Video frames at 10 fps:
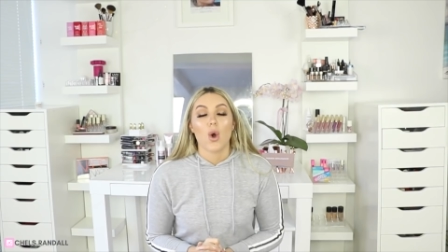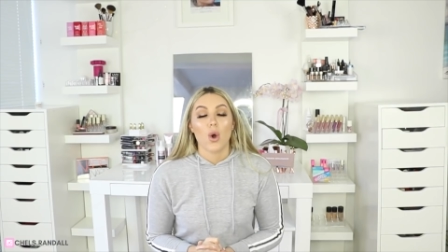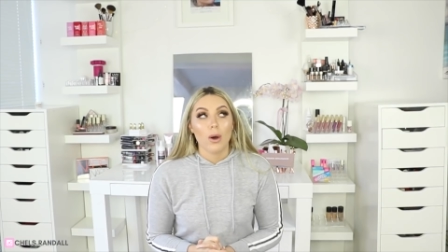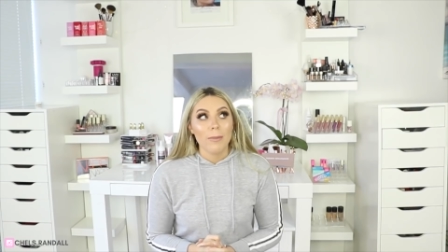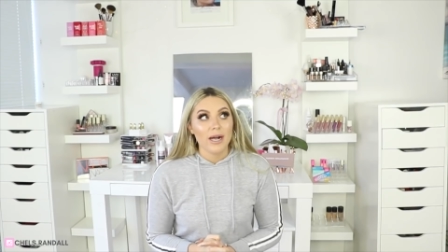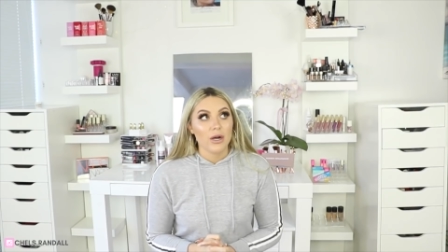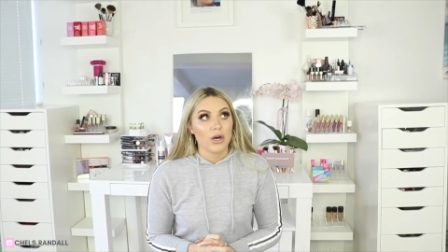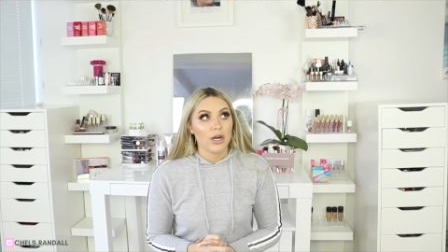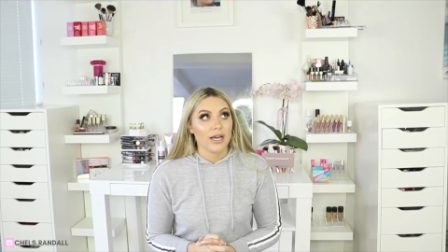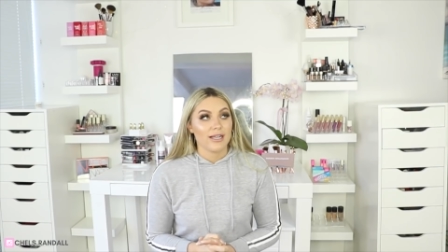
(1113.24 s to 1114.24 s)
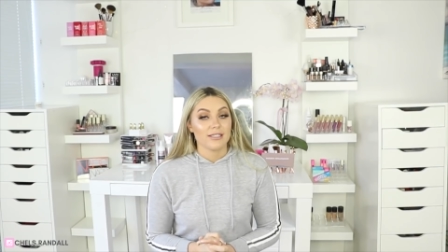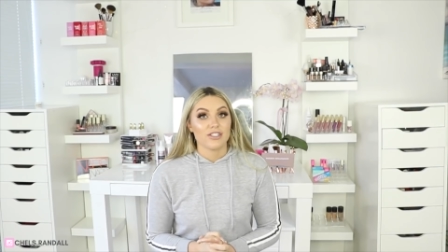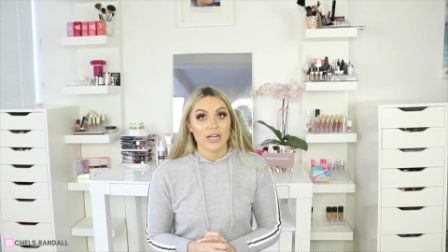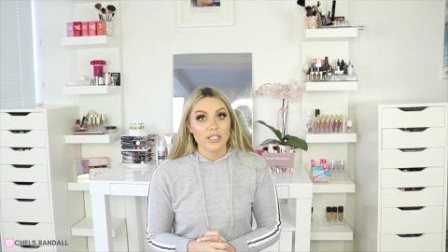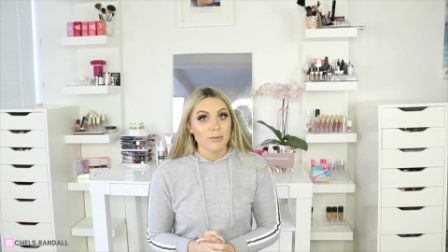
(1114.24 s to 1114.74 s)
Oh my god, it has
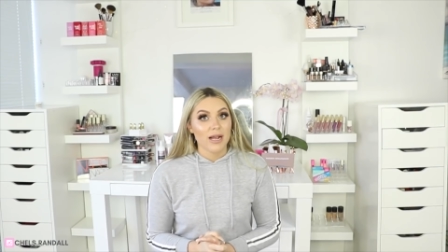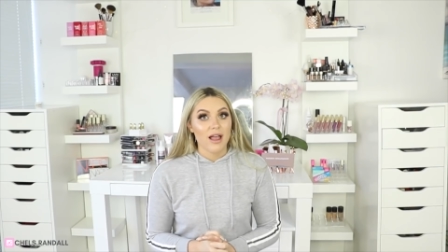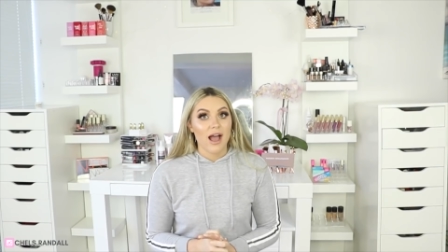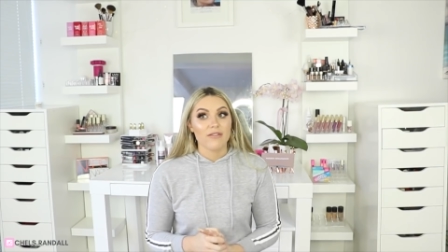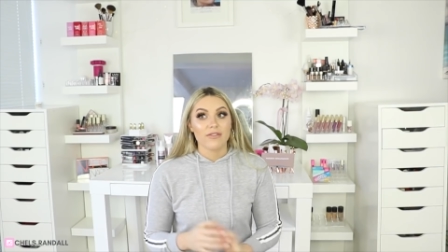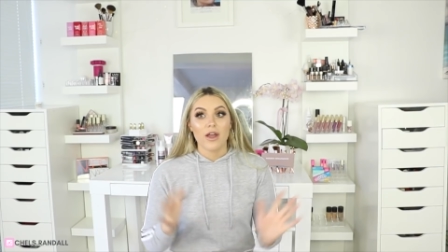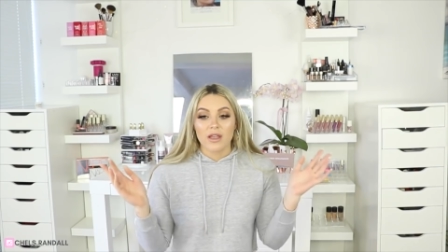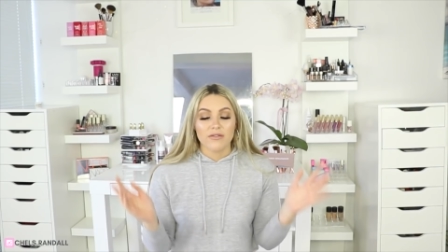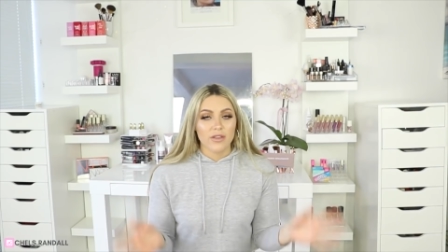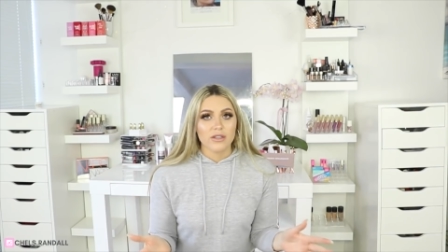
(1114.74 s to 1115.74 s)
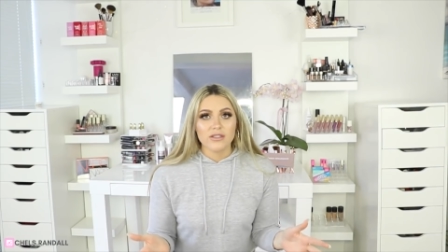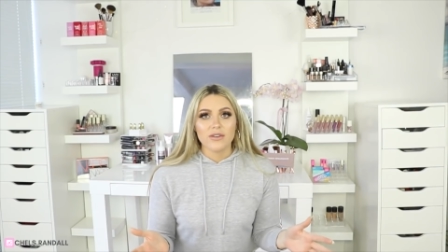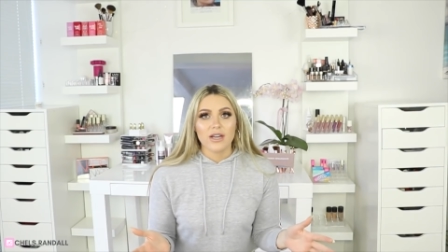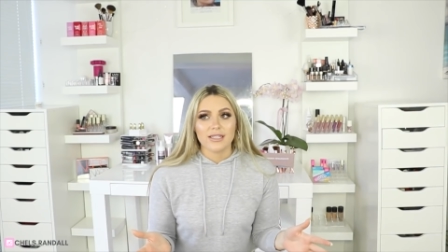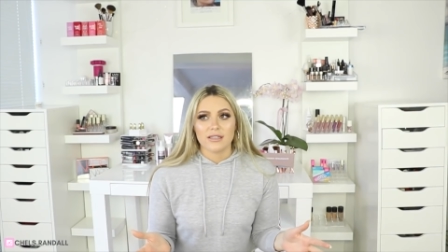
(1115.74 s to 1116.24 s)
changed my life. For those of
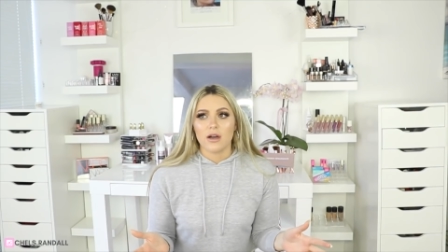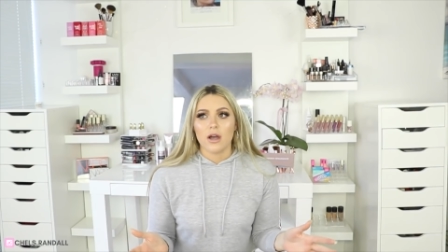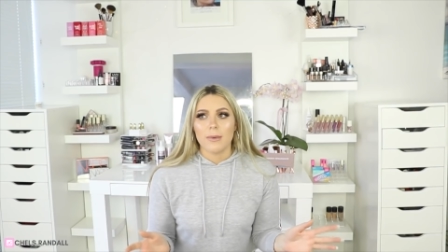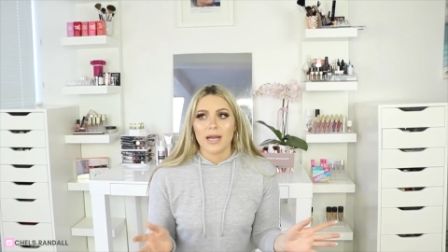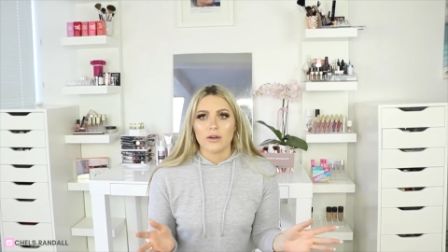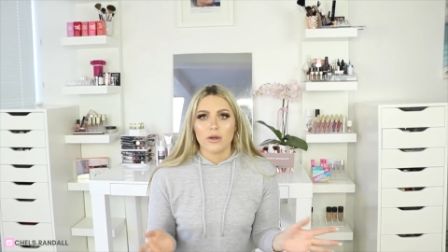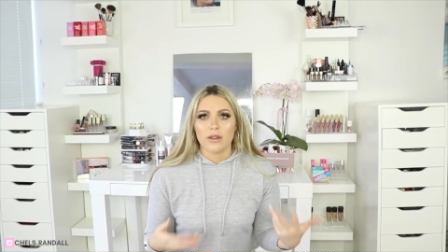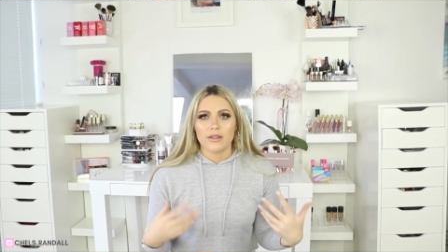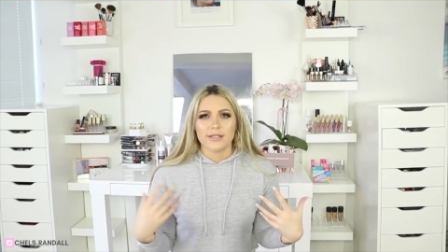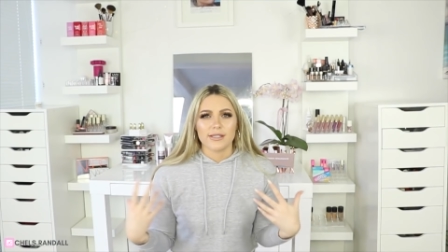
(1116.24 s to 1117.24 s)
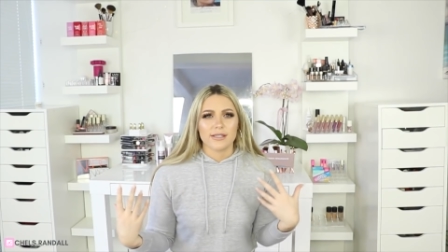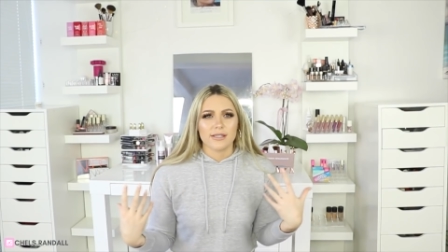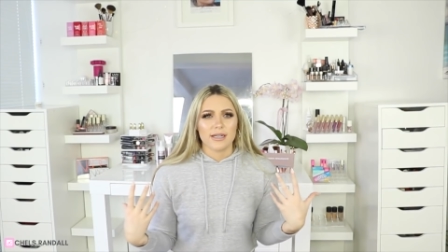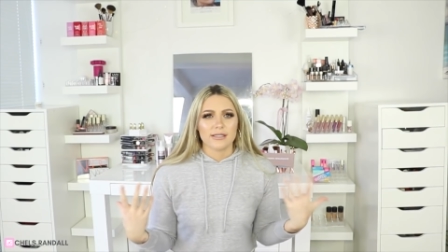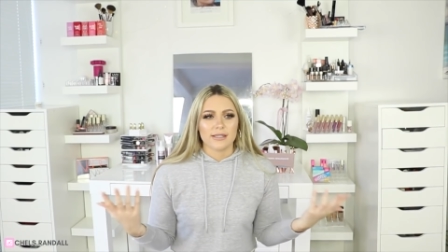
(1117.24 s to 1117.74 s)
you guys at home, I know that this
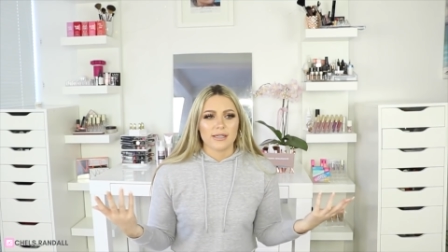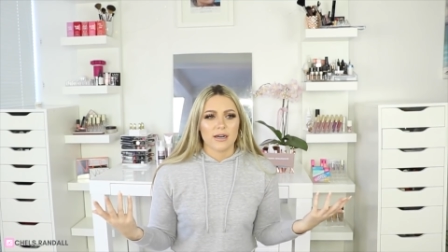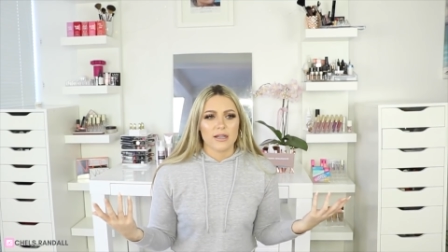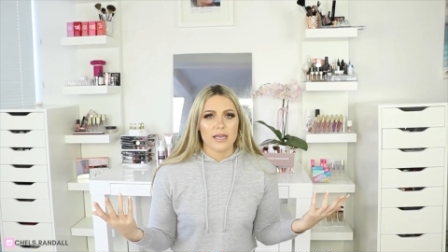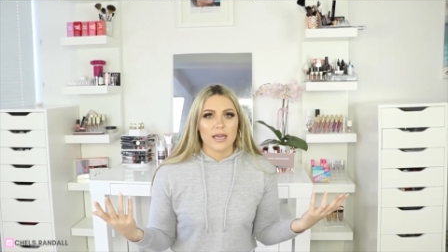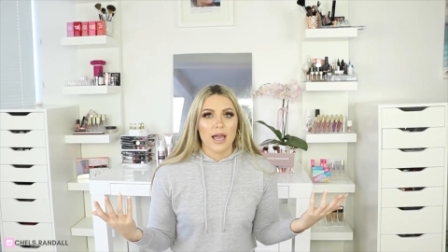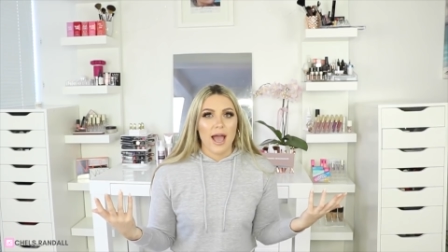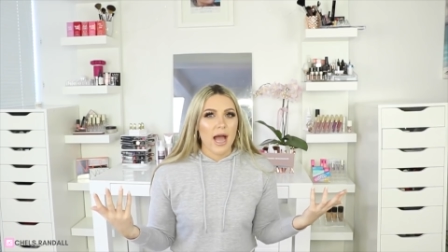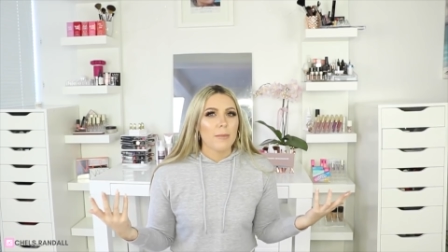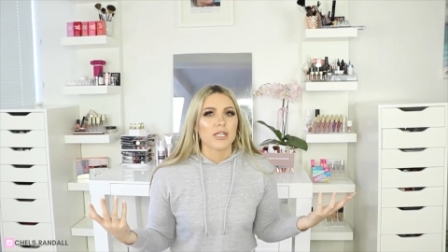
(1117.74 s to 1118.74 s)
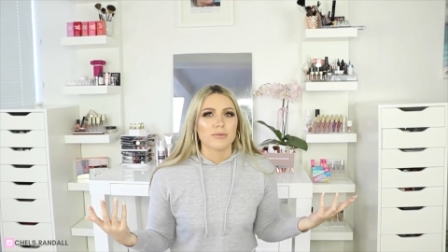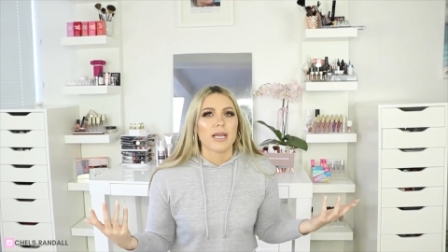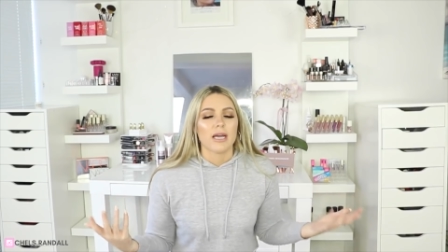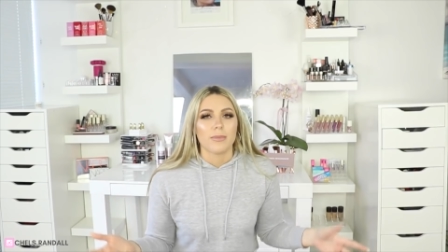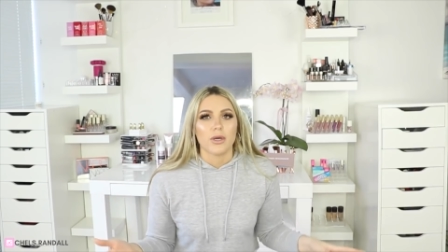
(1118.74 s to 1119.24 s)
isn't necessarily how much
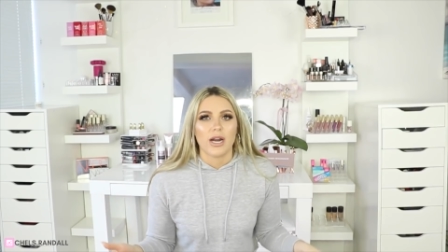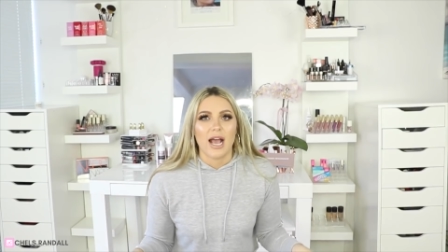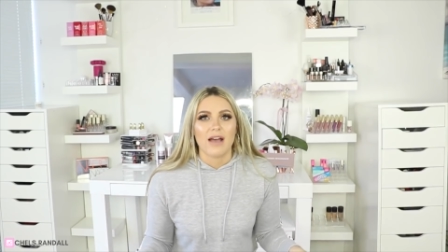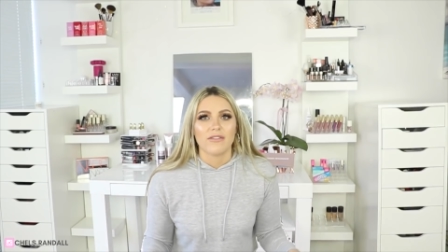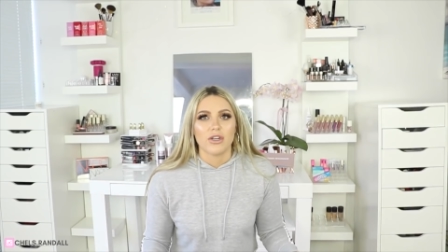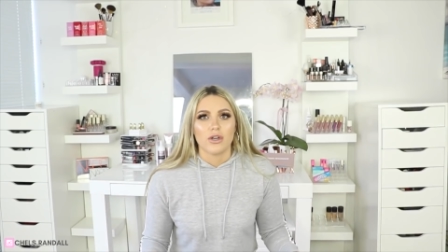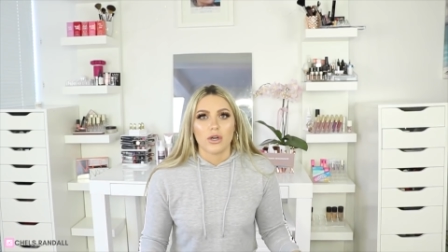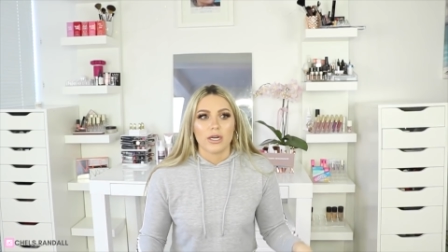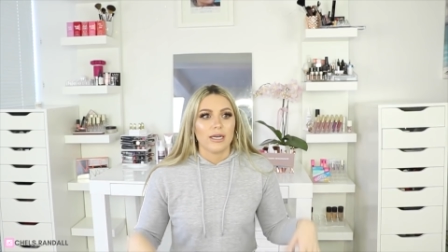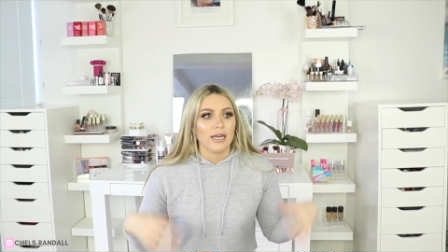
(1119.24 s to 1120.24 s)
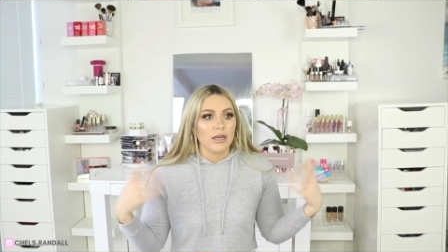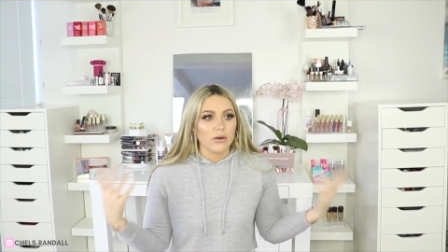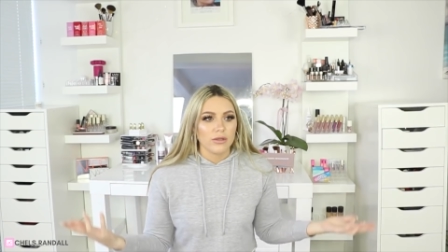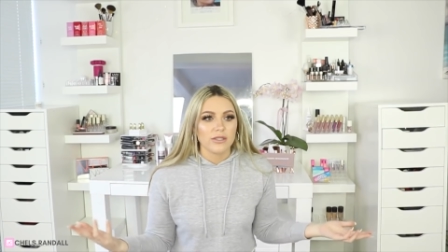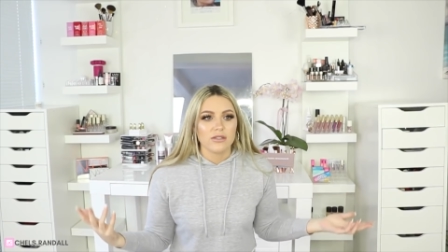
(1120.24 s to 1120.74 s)
makeup you're going to have, and you're not going to need
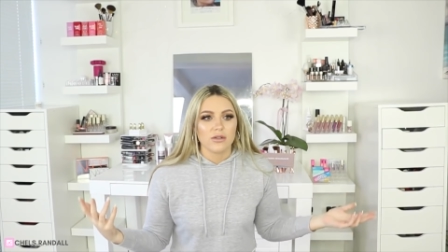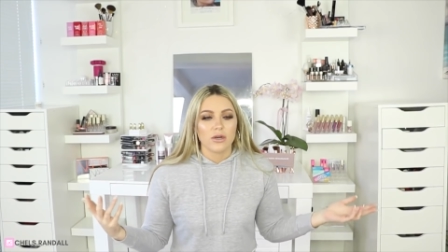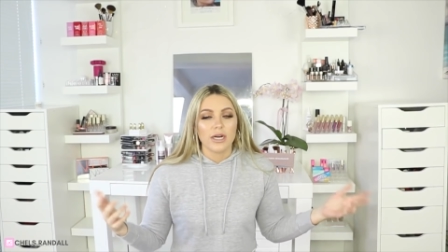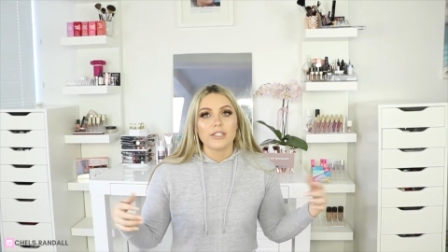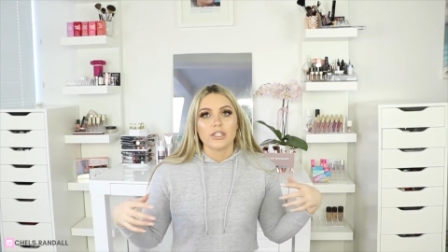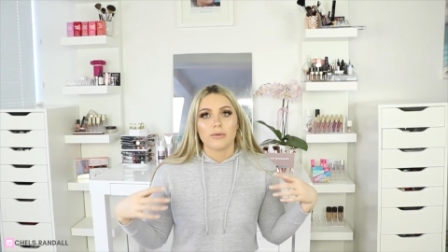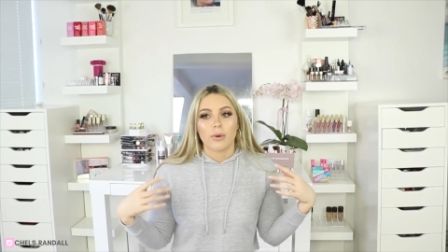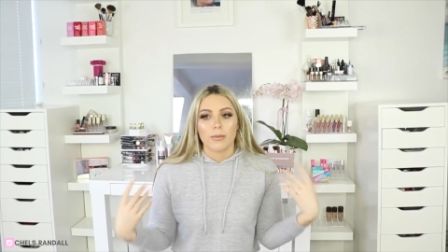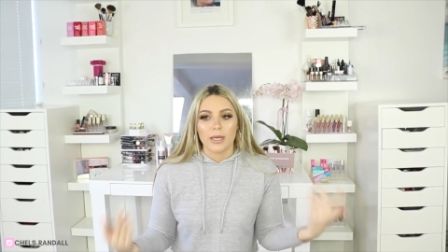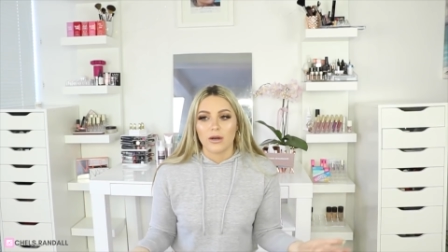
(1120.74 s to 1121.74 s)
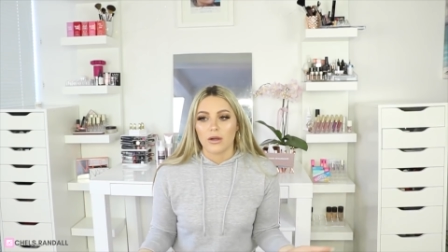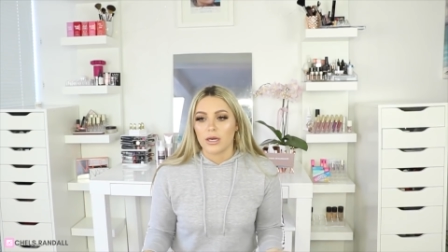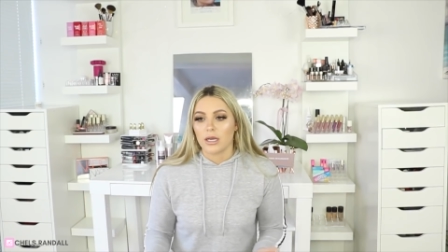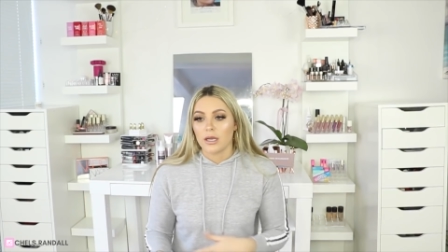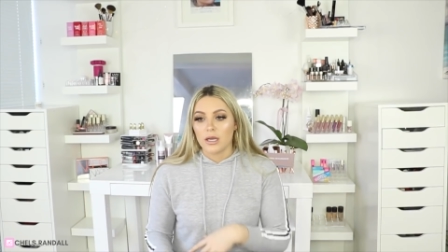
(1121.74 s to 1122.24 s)
all this storage, and you're probably not going
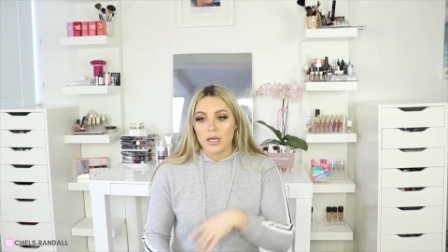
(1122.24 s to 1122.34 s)
to